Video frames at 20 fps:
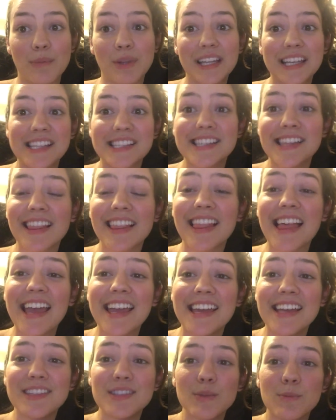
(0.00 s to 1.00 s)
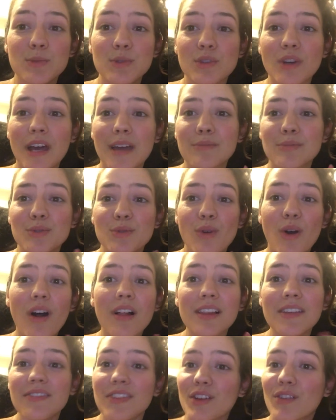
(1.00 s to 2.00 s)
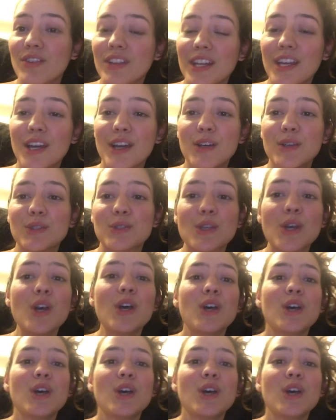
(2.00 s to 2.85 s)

Please like and subscribe to all of their videos